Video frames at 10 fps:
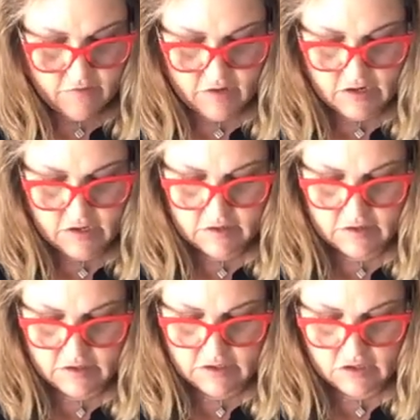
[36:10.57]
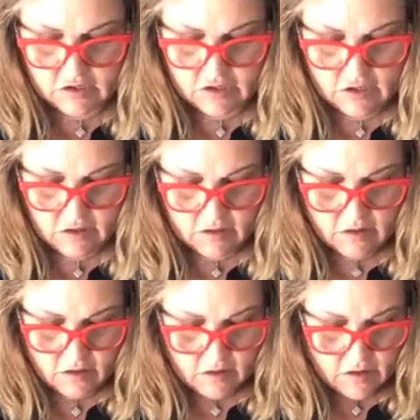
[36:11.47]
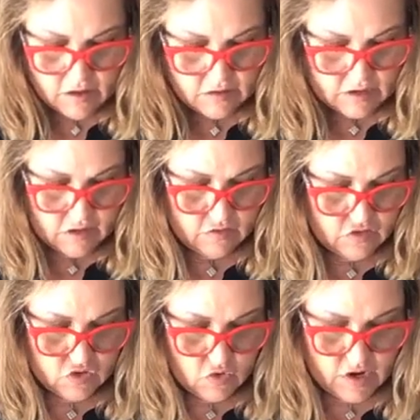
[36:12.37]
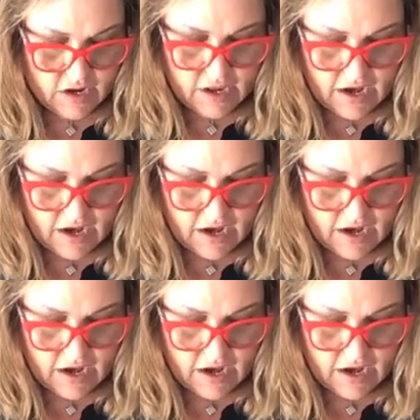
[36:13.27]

Every seashell tells a story.